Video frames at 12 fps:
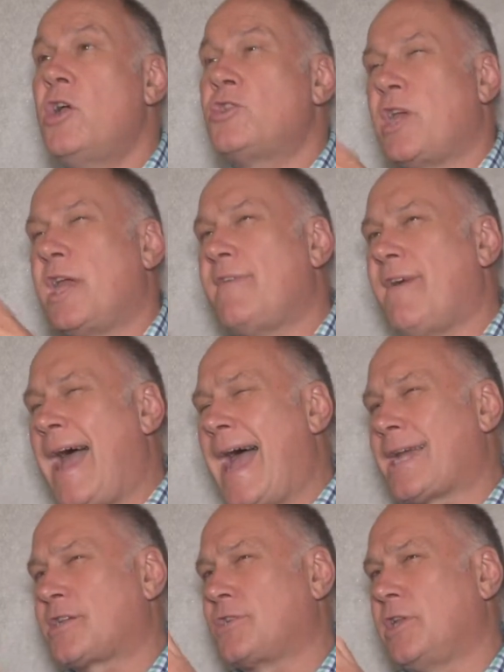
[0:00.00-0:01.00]
So you've
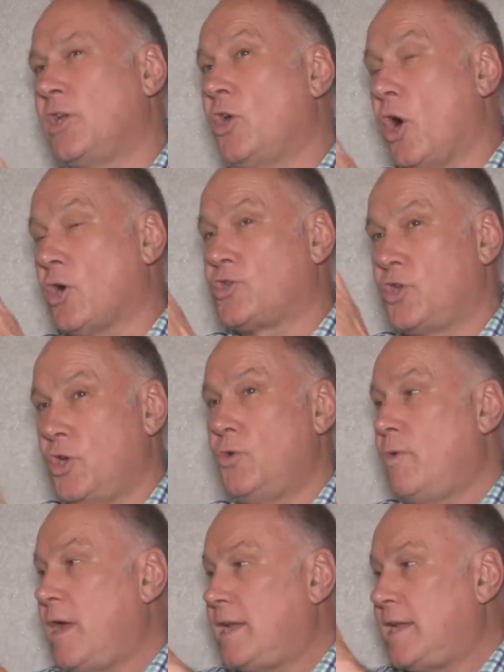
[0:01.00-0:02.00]
actually got 2
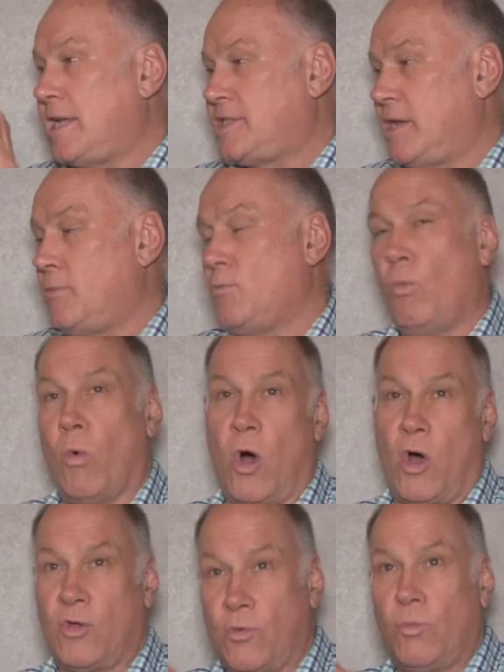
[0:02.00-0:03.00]
readings in
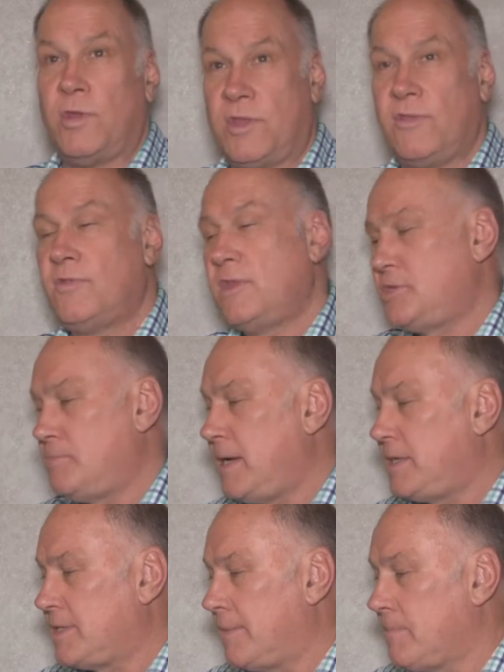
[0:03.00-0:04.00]
one within this
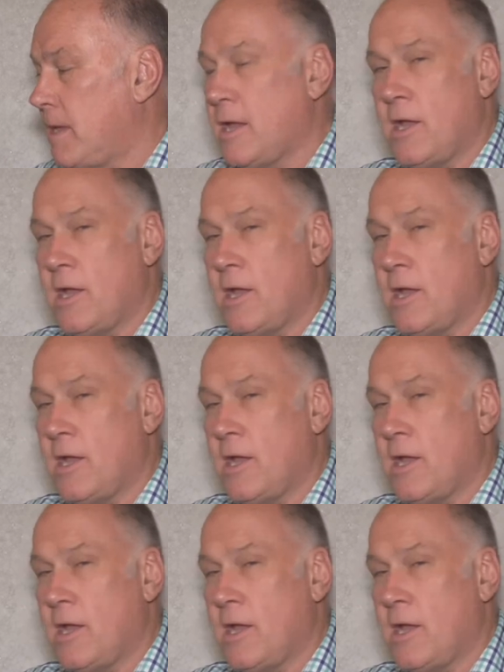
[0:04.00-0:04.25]
meter.